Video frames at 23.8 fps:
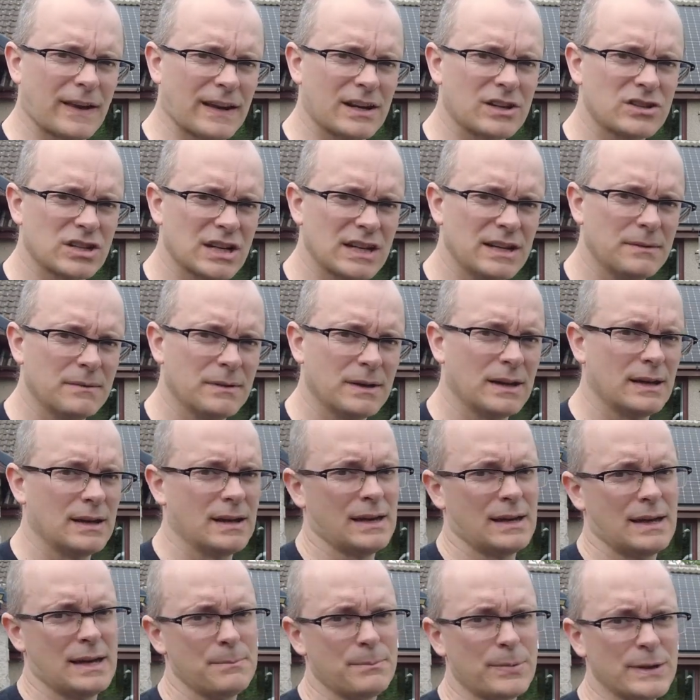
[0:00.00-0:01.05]
energy,
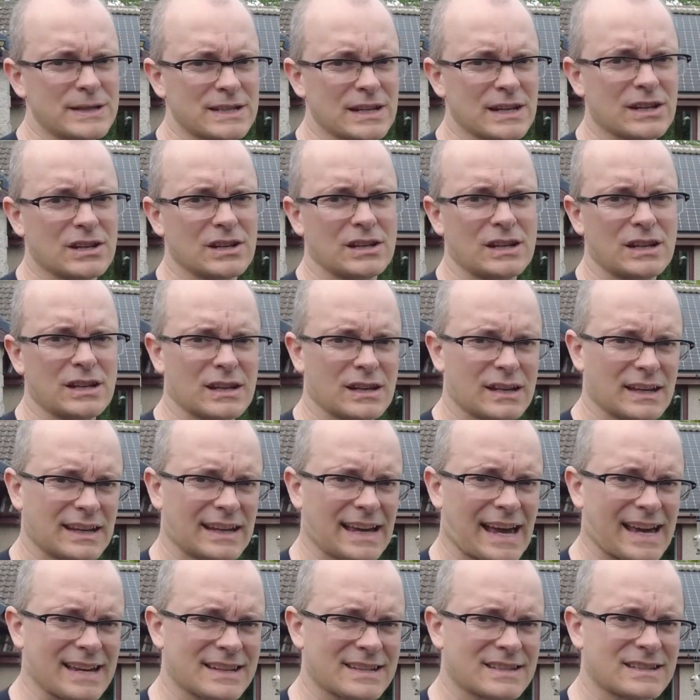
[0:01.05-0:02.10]
in particular
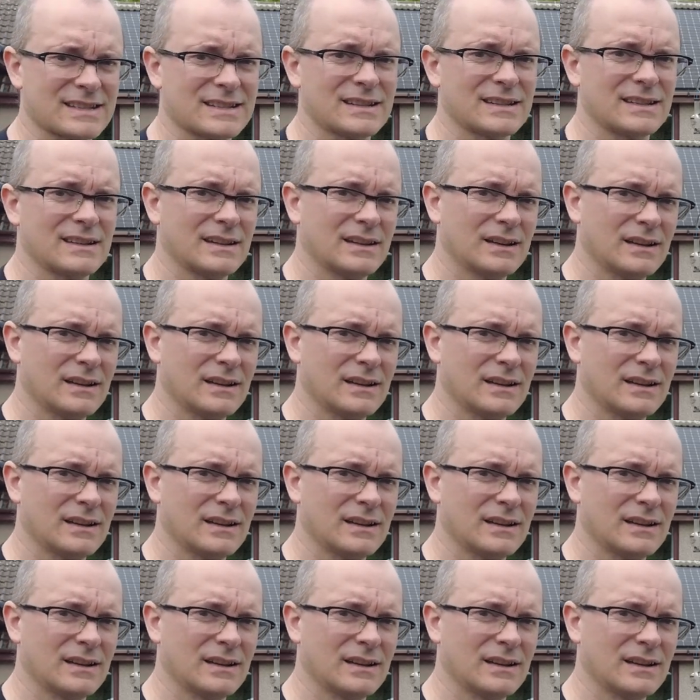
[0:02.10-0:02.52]
gas